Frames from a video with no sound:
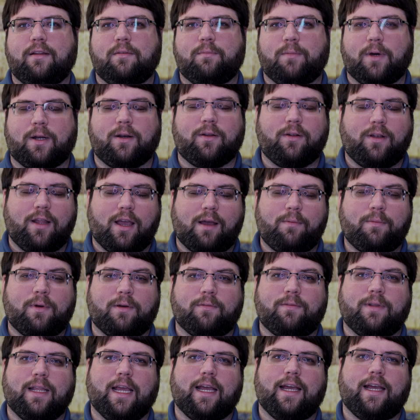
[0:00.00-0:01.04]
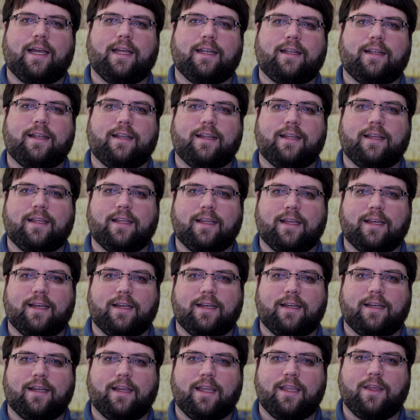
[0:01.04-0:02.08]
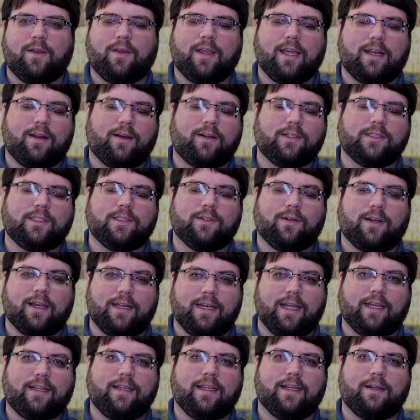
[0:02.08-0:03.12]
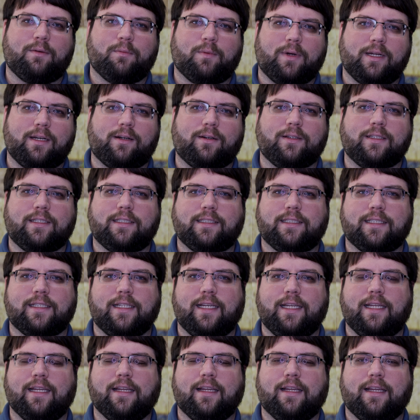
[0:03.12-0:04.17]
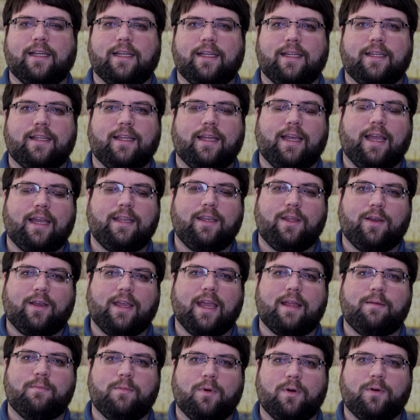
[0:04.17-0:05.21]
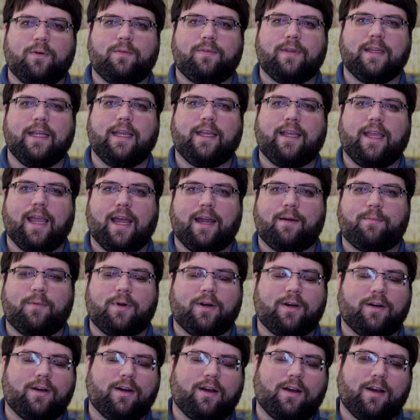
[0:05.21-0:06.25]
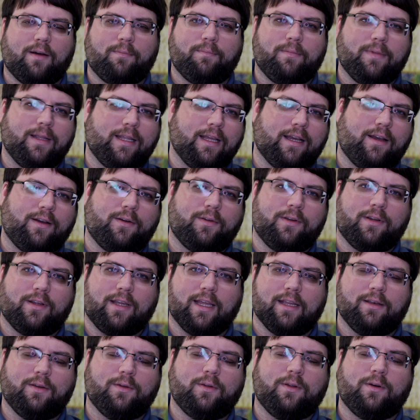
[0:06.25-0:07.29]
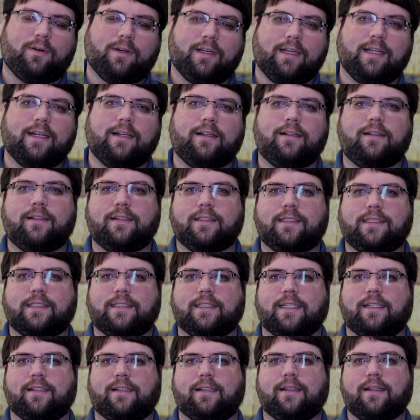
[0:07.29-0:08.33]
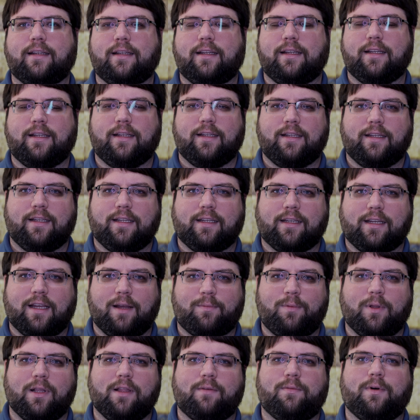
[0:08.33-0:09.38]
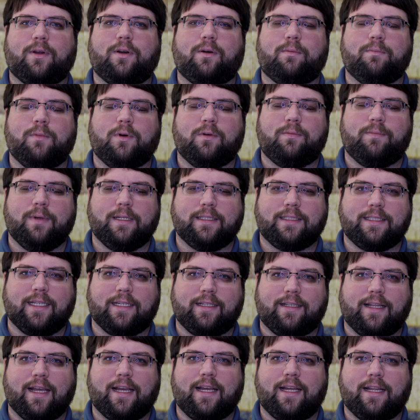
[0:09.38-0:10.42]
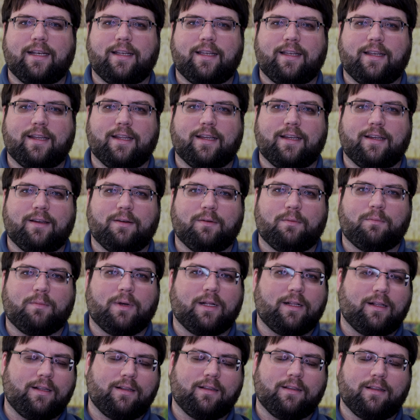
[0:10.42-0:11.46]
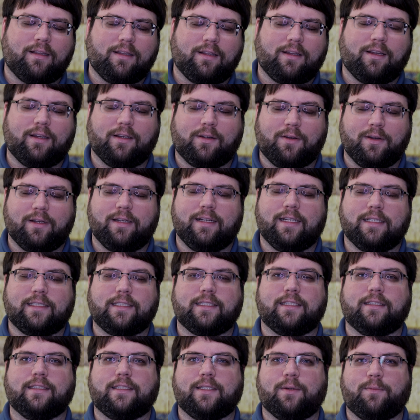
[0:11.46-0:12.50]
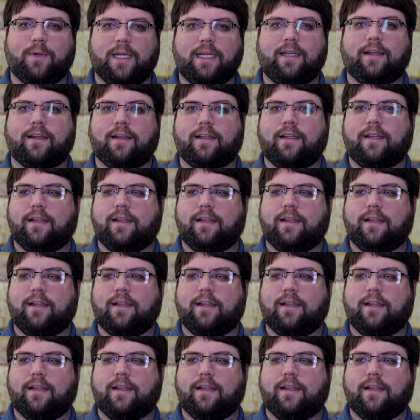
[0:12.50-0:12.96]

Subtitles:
But on top of that, you can also connect it wirelessly, and you can move the camera up, down. You can do your tilts and a couple of other movements like that while a good distance away.